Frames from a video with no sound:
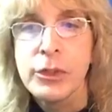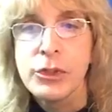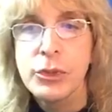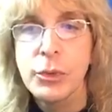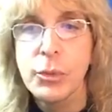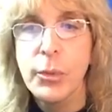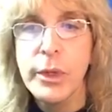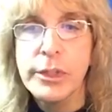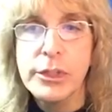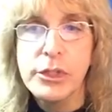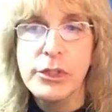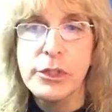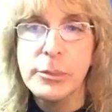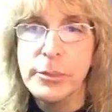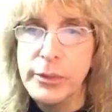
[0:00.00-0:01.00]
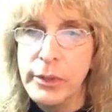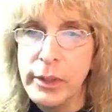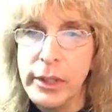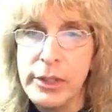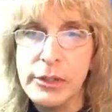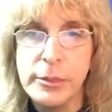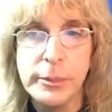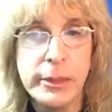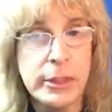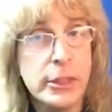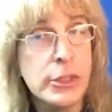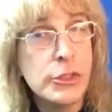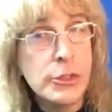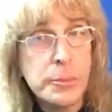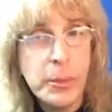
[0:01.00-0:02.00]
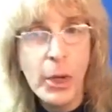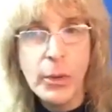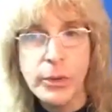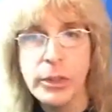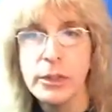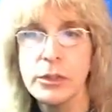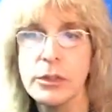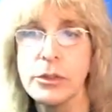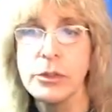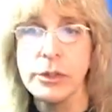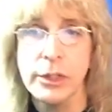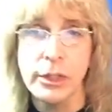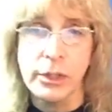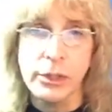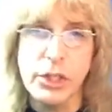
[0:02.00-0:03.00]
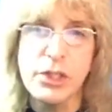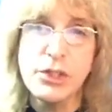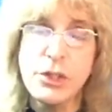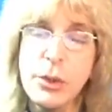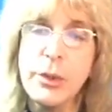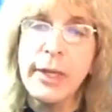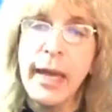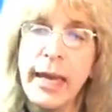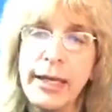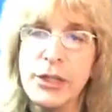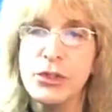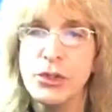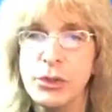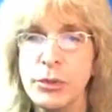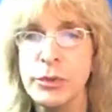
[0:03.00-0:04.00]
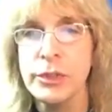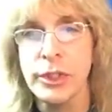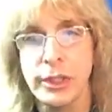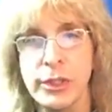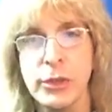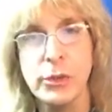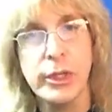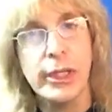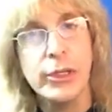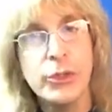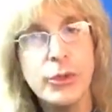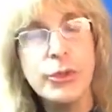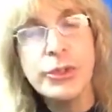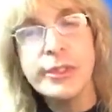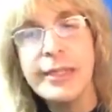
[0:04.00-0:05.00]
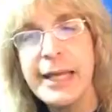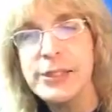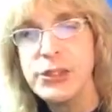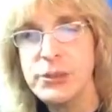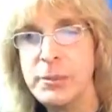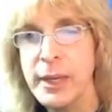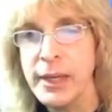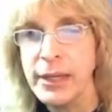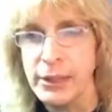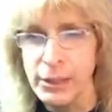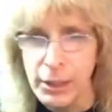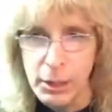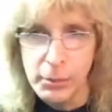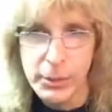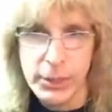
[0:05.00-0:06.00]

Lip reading: So what a surprise. I mean, here's a poke at you. You're going to choke out of tune. You're going to lose that smile.